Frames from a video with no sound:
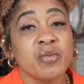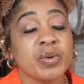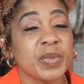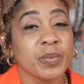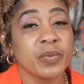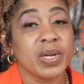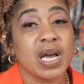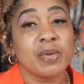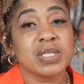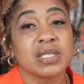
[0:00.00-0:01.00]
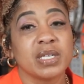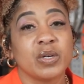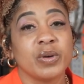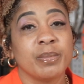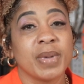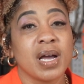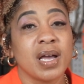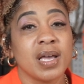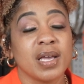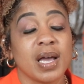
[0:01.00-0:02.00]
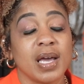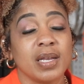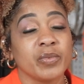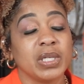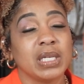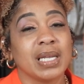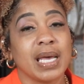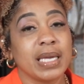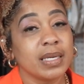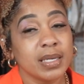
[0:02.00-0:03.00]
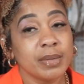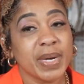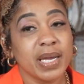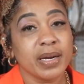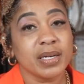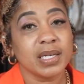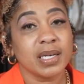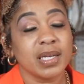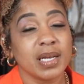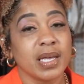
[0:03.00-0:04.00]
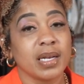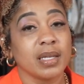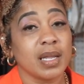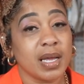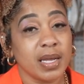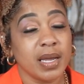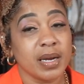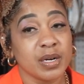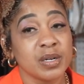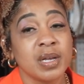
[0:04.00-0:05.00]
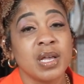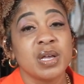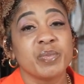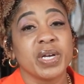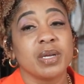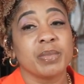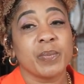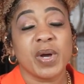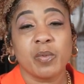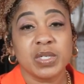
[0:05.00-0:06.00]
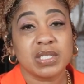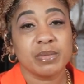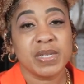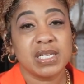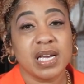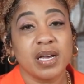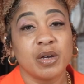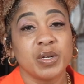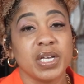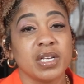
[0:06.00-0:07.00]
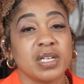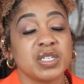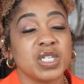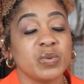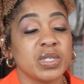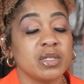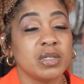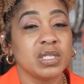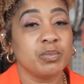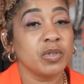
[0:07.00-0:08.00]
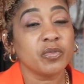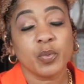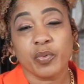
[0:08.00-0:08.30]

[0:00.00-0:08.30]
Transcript: remember when I was little and I didn't really like getting my hair done. I had a lot of hair, but my mom would sit me down and she would do these beautiful